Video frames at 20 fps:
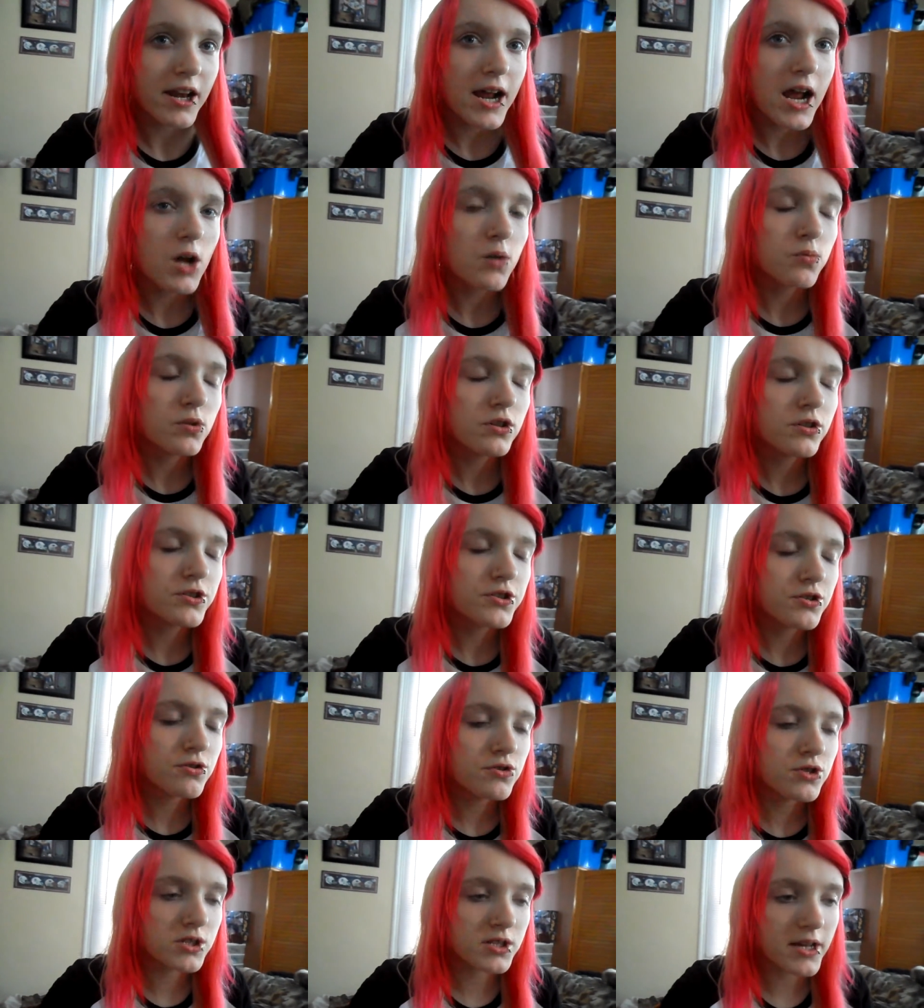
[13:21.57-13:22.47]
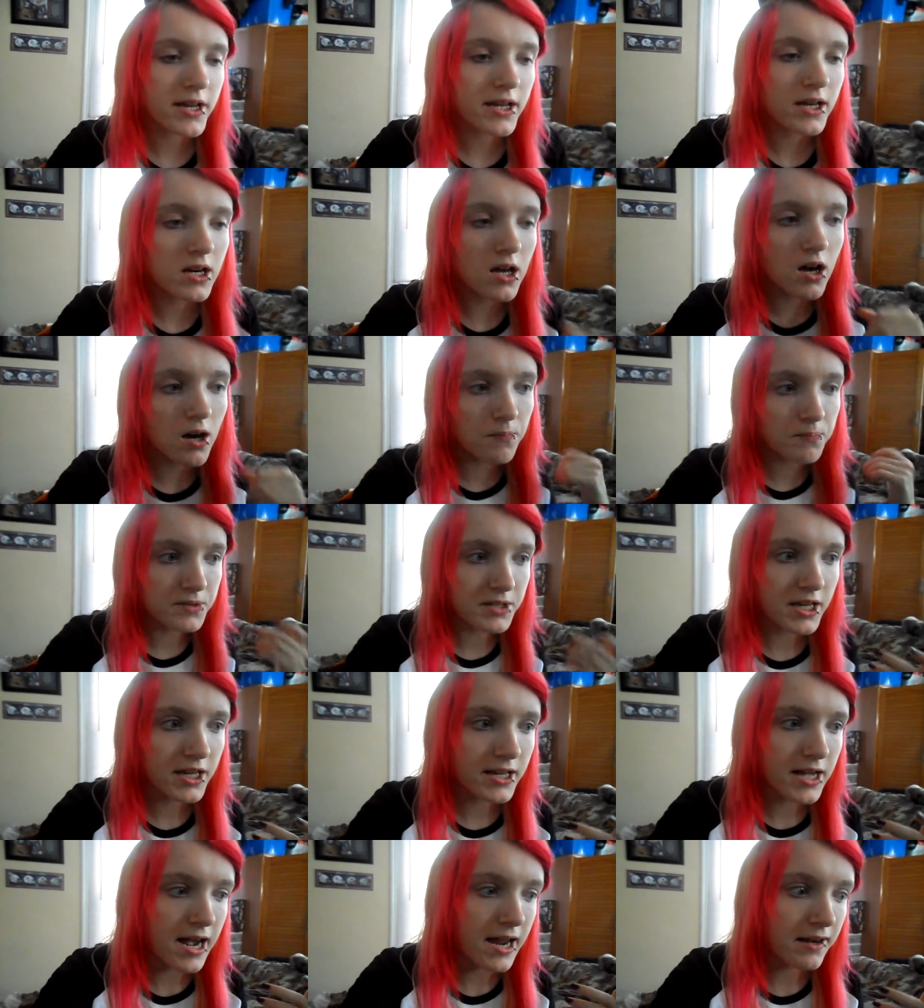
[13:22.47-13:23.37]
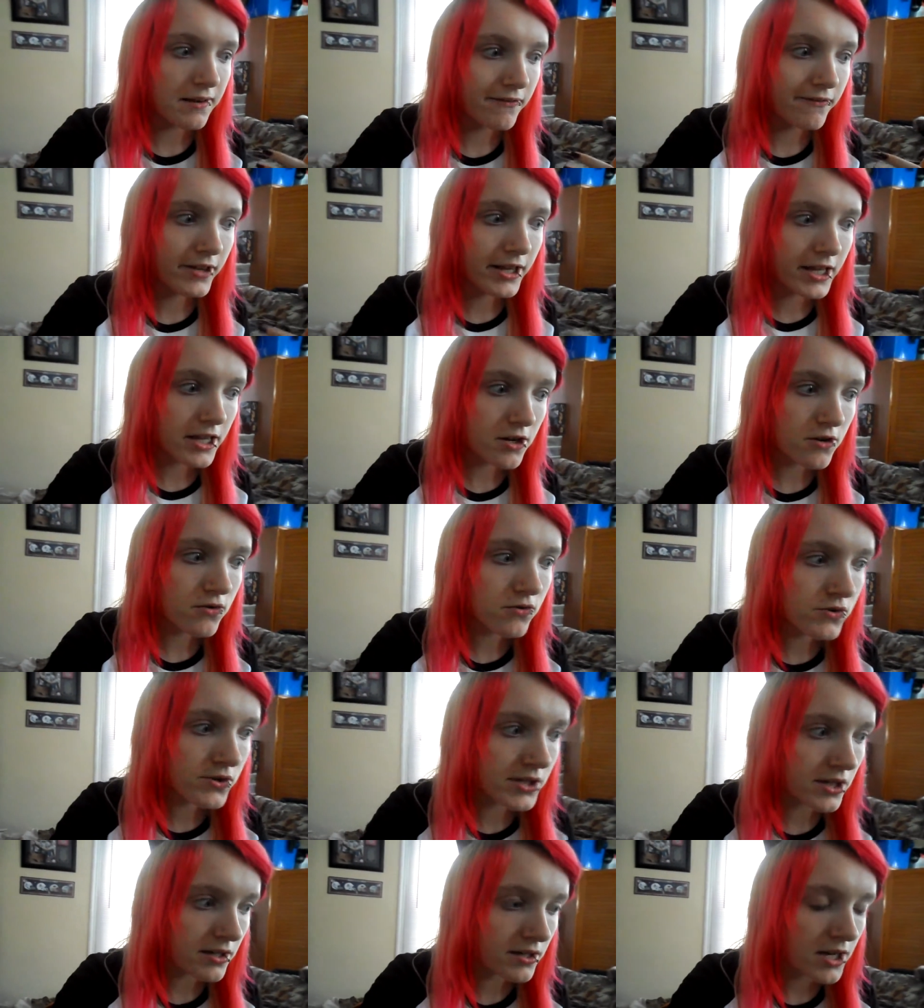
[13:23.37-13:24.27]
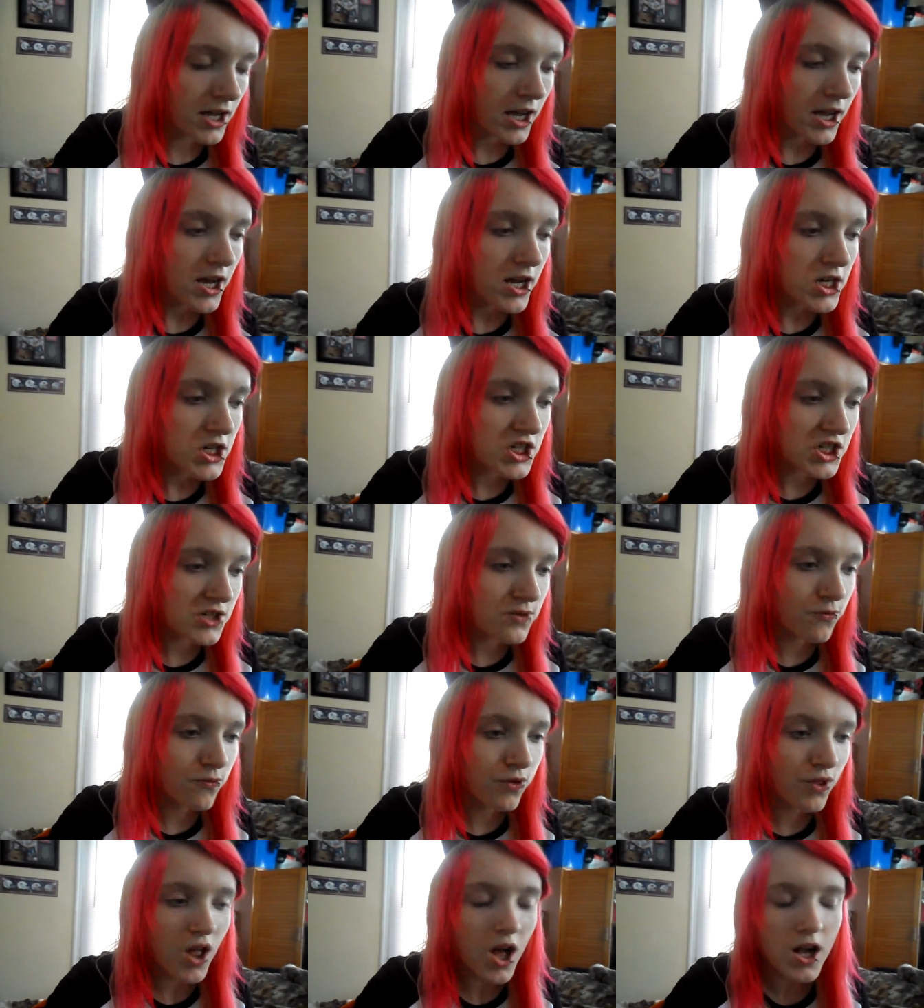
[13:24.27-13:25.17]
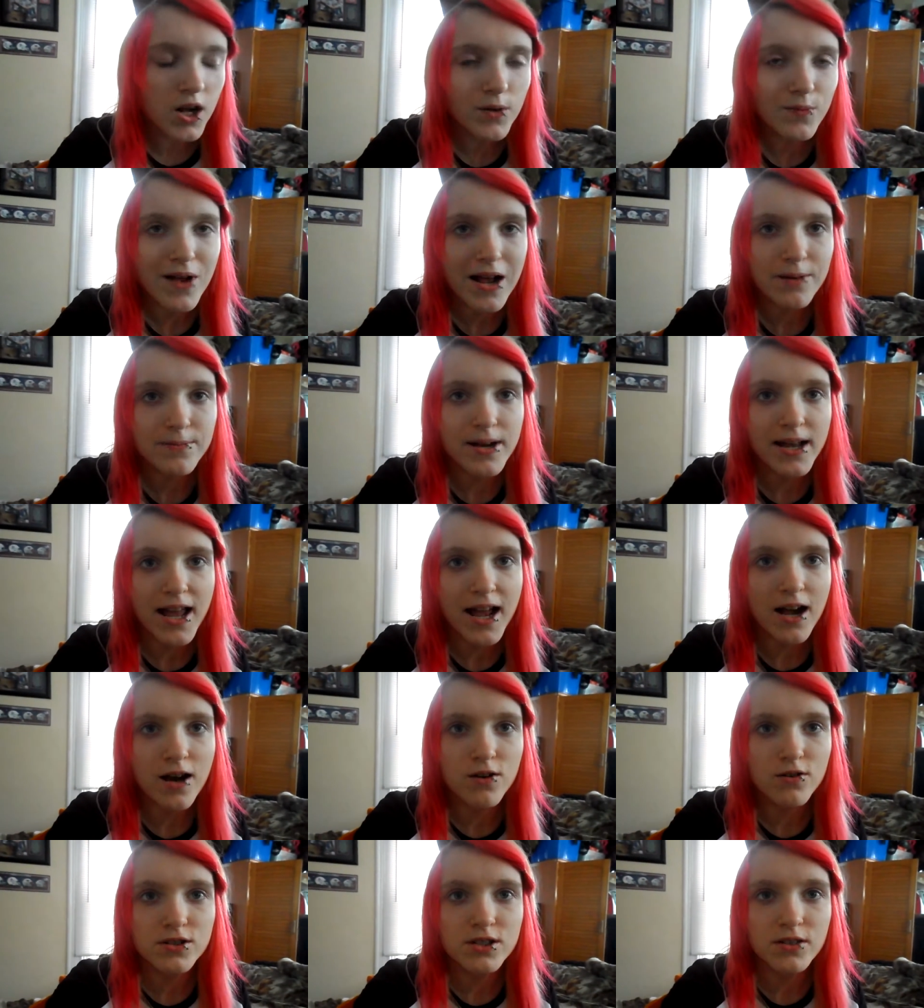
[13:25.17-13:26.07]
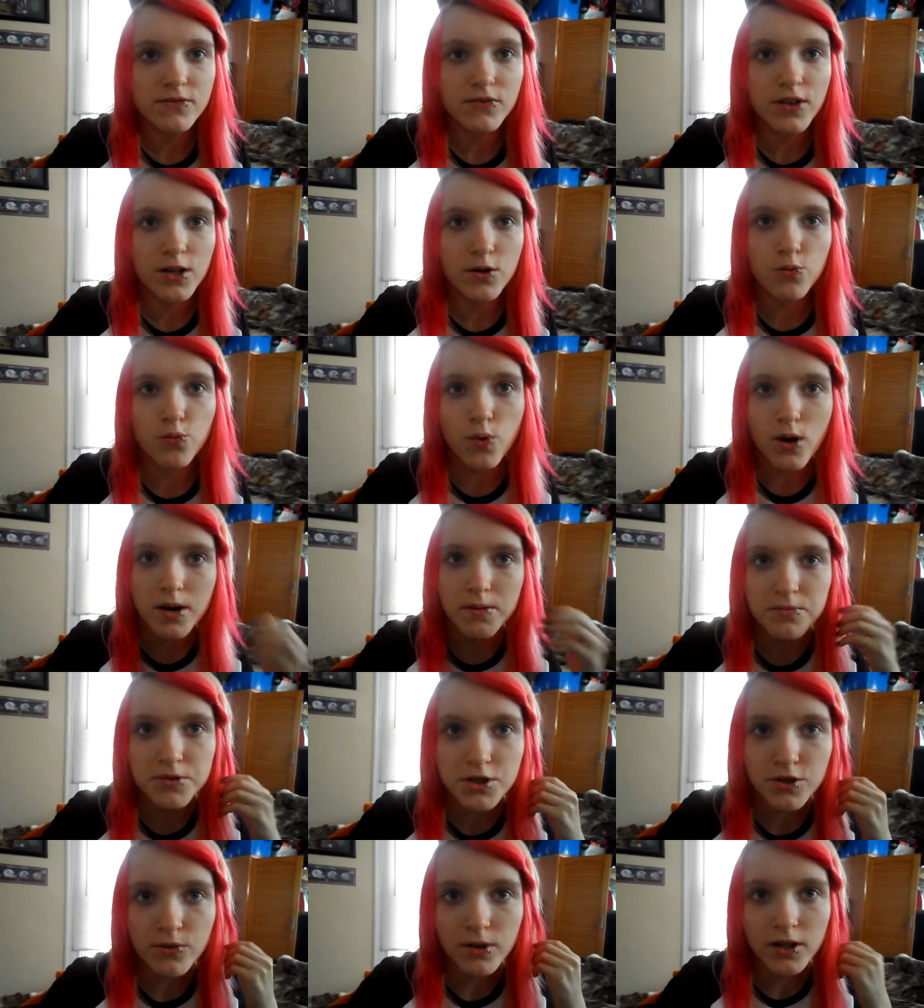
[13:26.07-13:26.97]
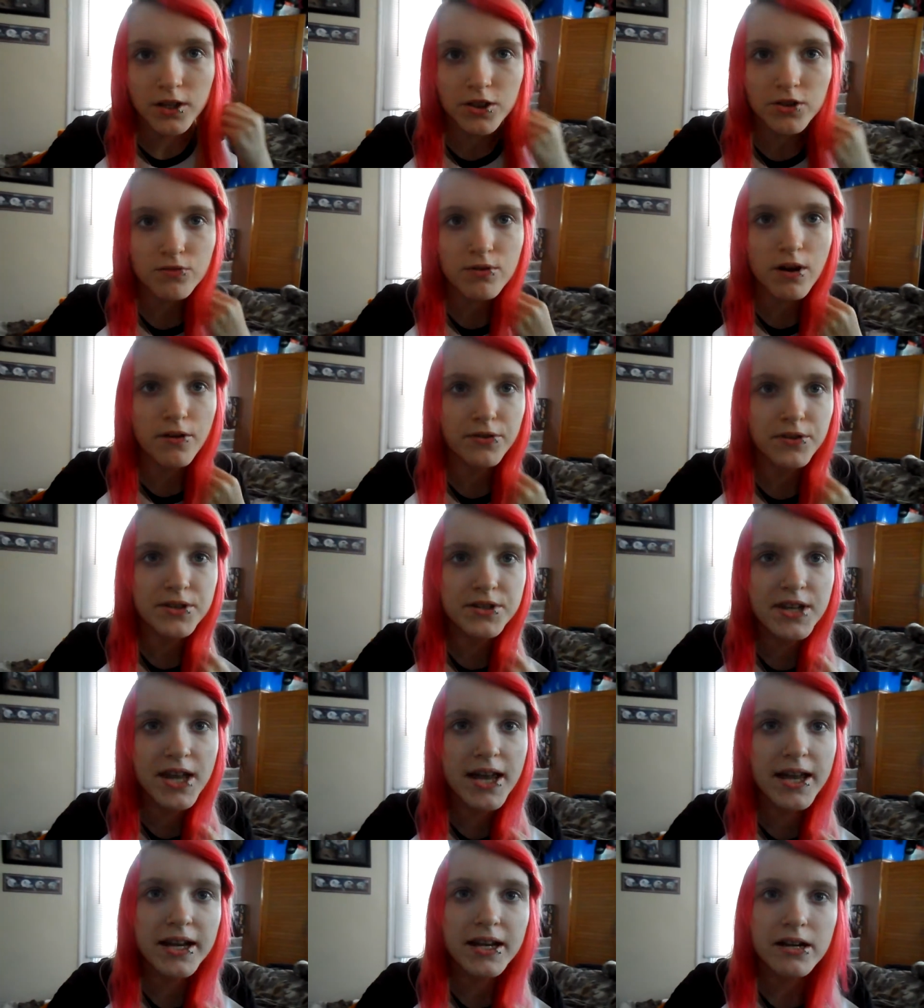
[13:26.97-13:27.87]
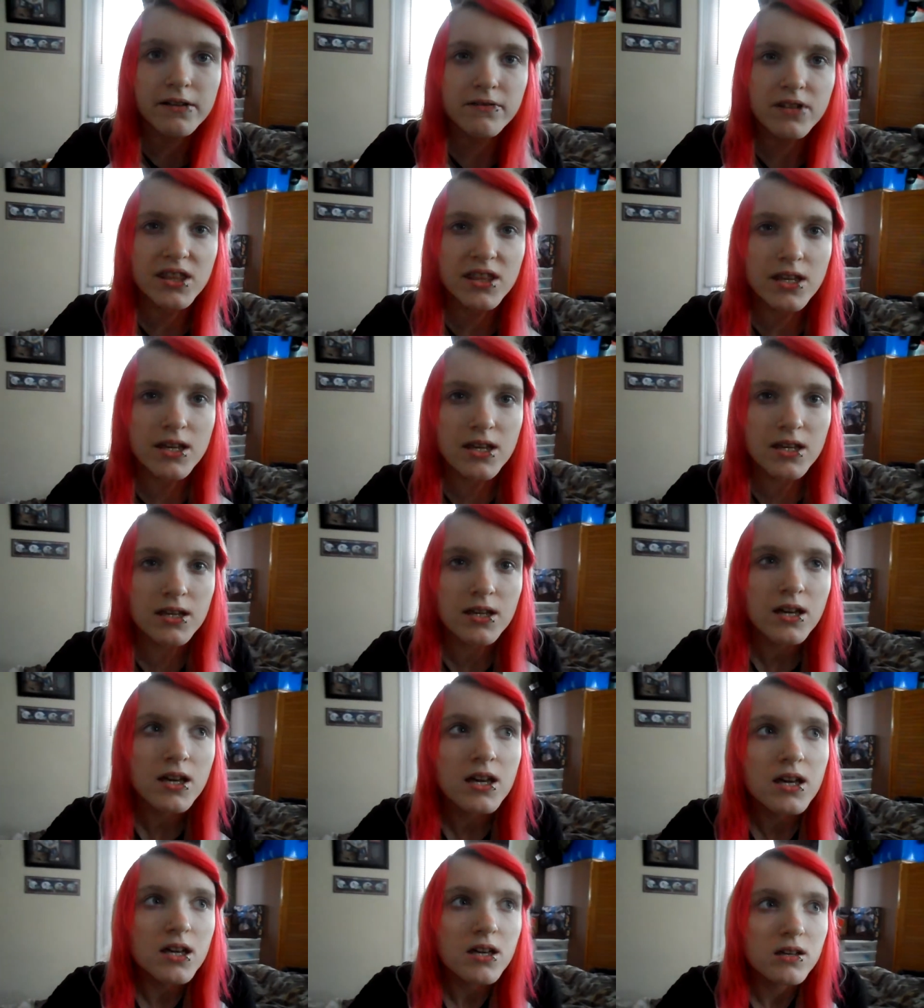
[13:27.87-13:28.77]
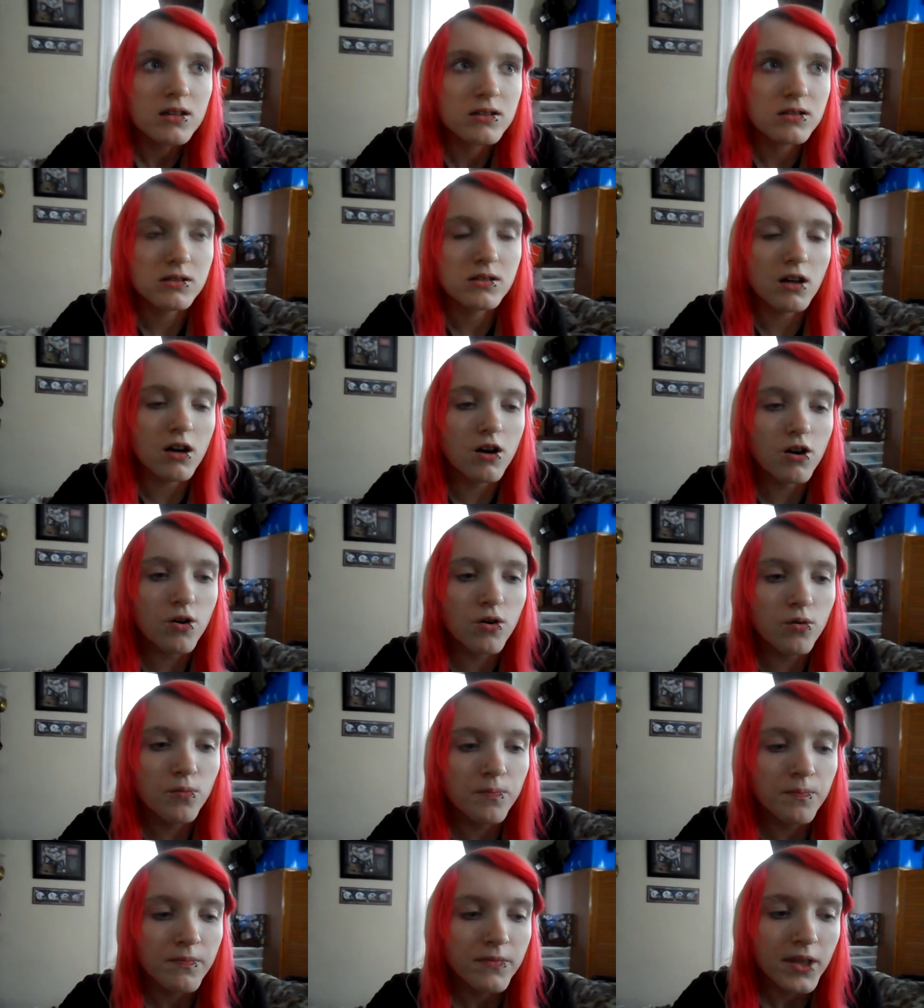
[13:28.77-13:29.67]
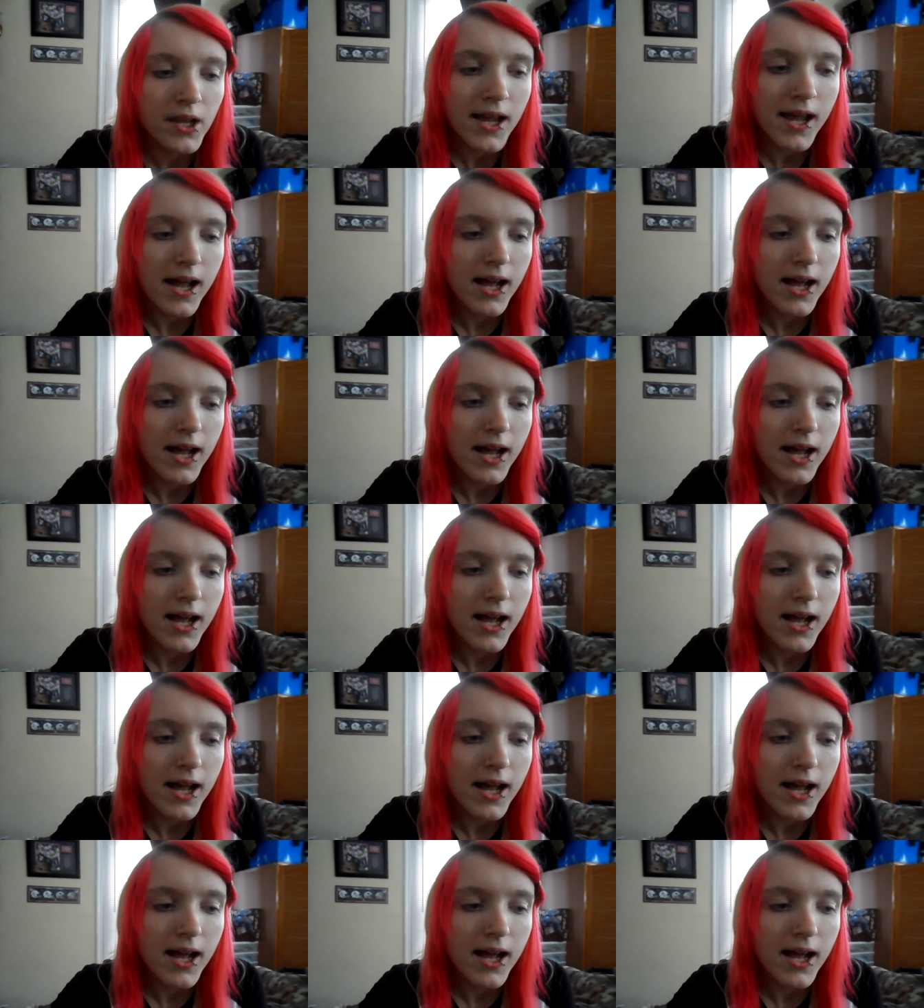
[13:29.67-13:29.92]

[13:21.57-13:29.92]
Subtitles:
then I will do just like an update kind of videos and just vlog around my house of like what I'm doing throughout the day and everything. So